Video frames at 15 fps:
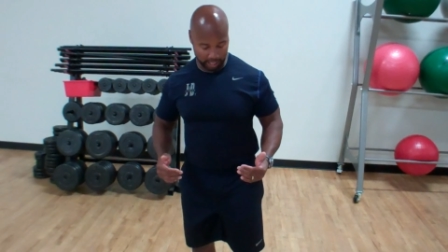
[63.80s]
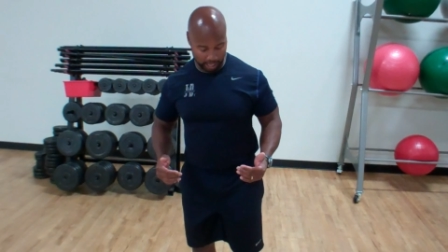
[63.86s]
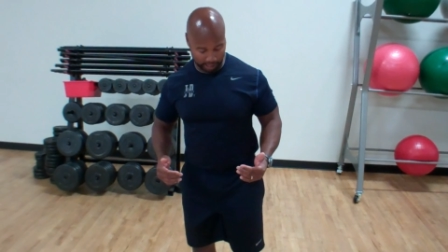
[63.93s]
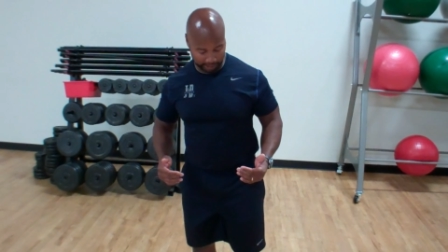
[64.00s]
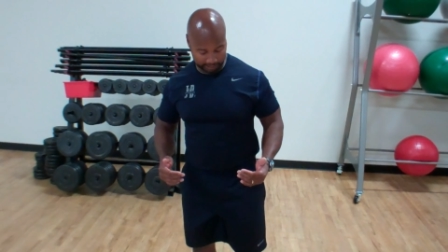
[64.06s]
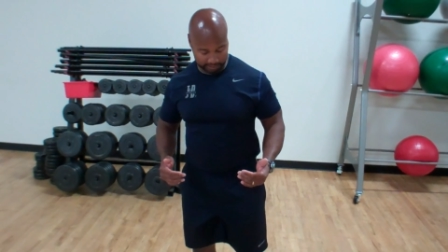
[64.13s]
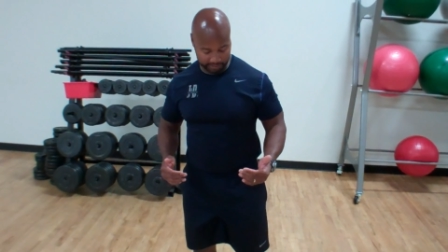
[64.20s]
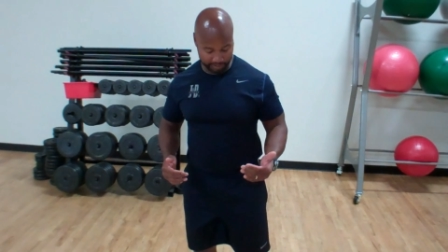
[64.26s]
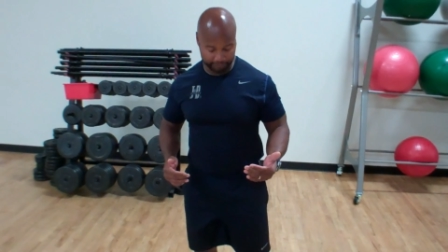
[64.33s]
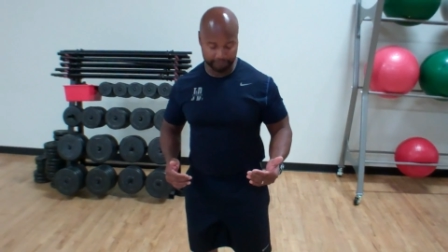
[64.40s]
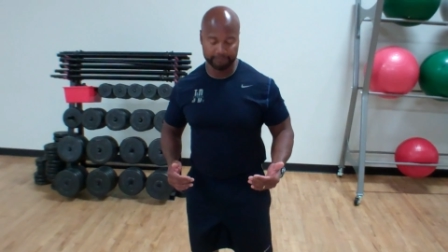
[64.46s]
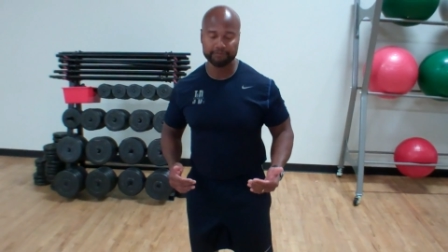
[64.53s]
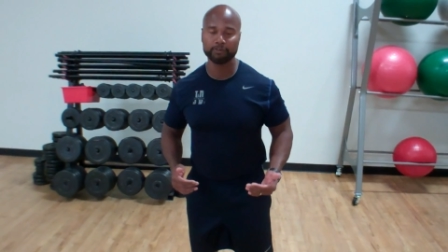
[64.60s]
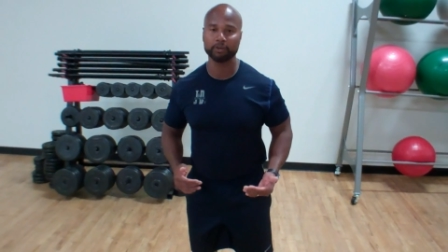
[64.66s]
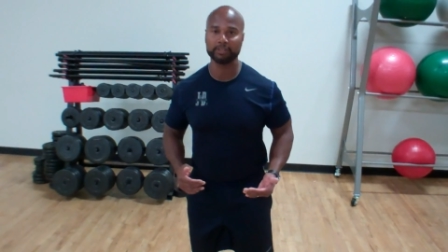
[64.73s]
align the
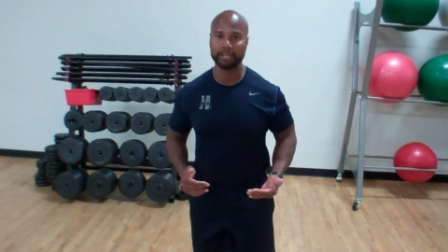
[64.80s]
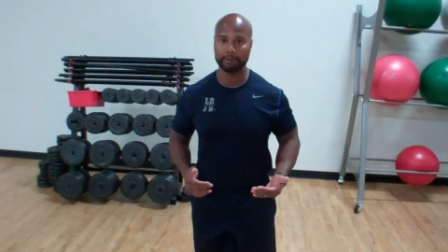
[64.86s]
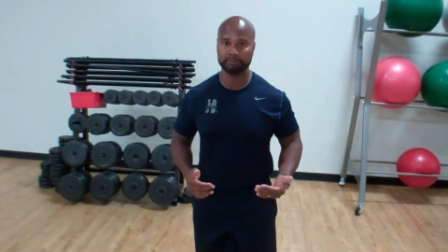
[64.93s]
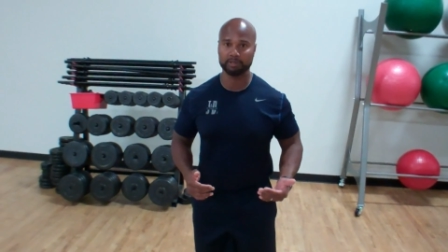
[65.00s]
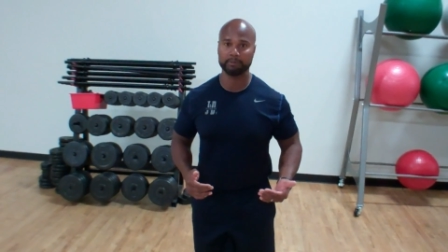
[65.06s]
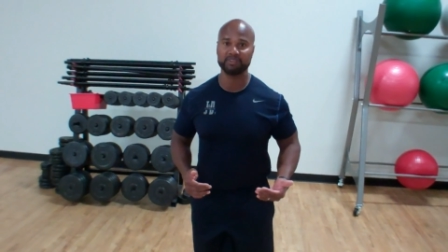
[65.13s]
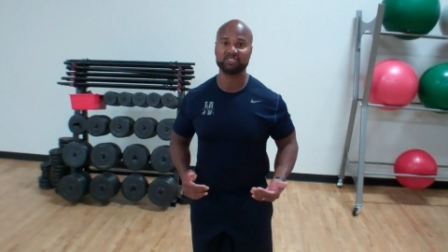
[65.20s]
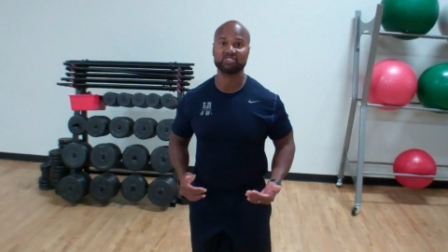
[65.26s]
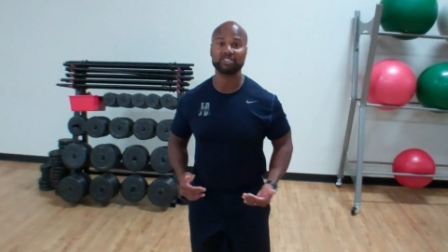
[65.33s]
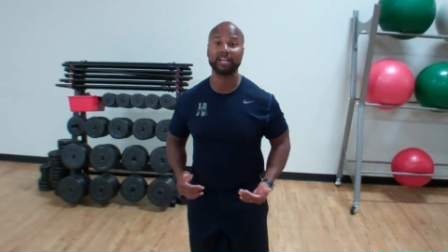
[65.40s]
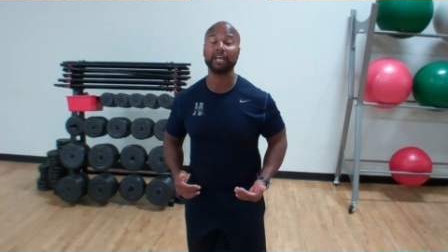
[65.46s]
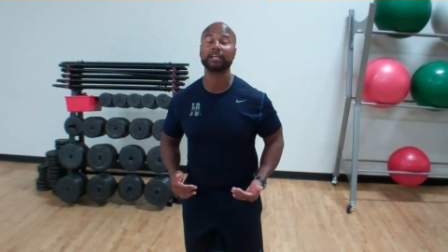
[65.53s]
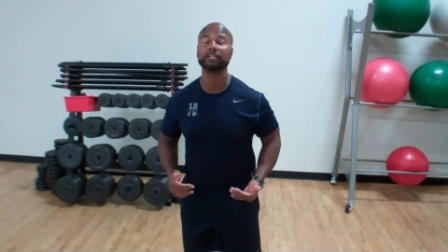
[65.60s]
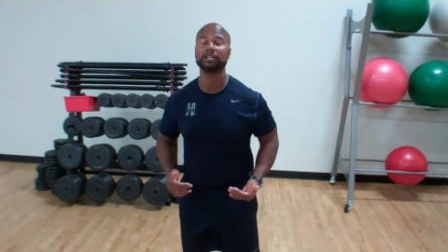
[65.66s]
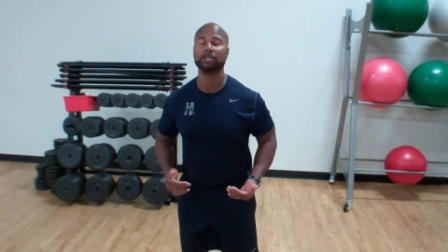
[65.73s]
foot I'm going to be
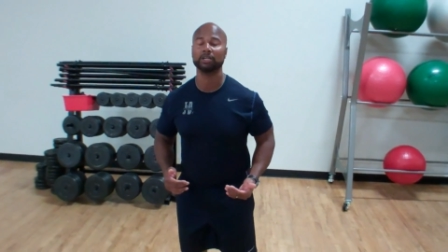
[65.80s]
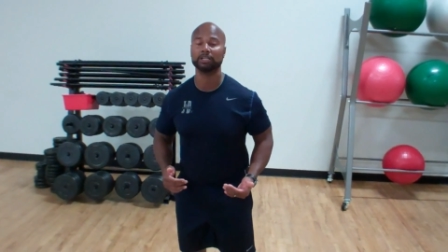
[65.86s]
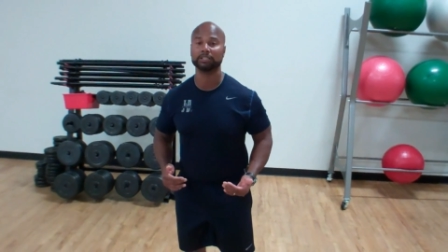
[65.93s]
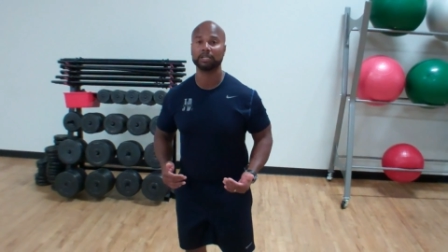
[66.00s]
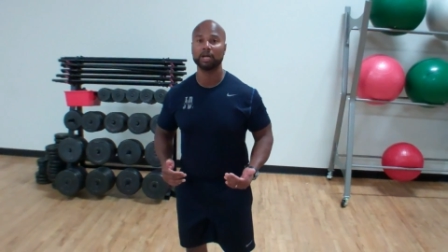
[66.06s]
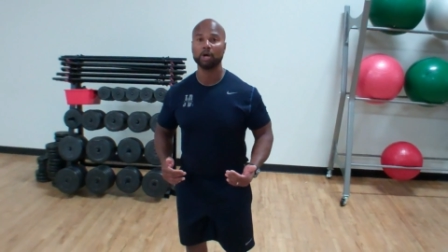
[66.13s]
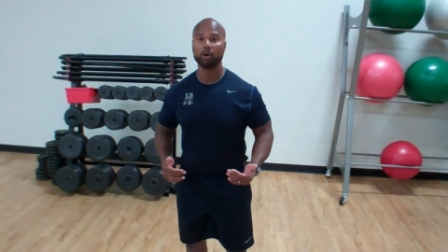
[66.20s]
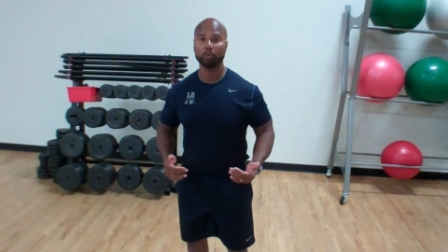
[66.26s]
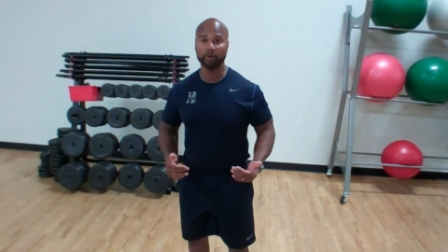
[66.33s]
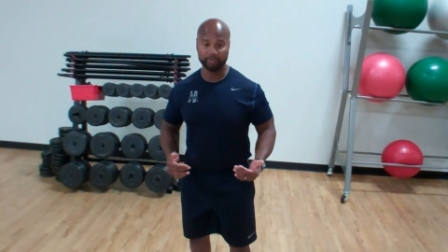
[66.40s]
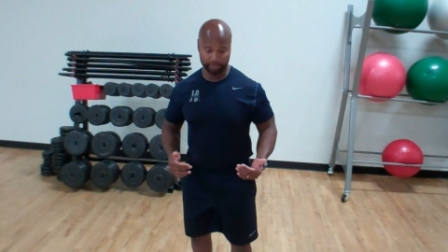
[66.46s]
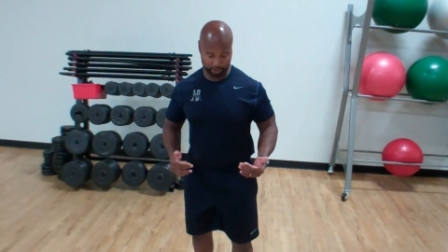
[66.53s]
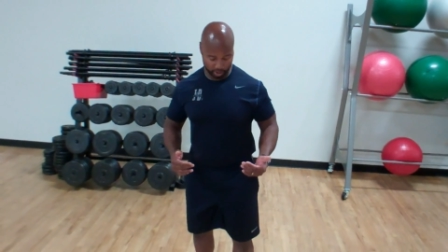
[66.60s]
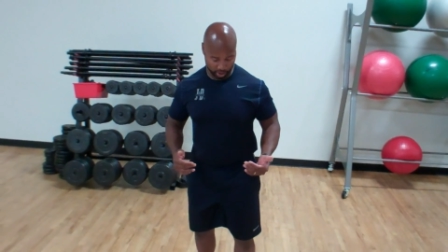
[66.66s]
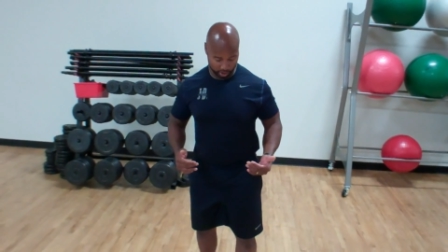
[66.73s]
standing on with
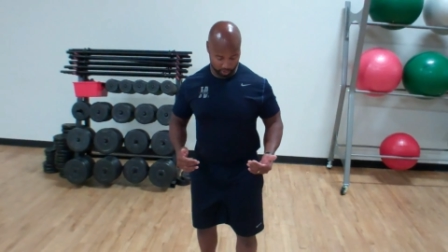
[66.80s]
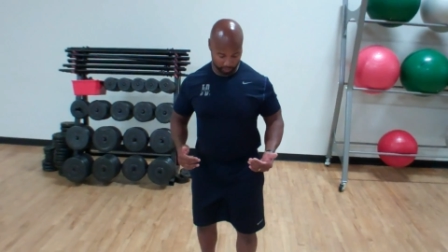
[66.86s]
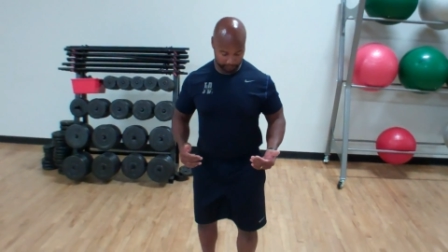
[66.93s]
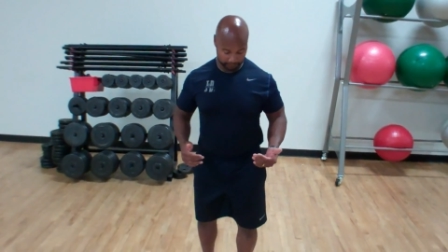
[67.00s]
the cone.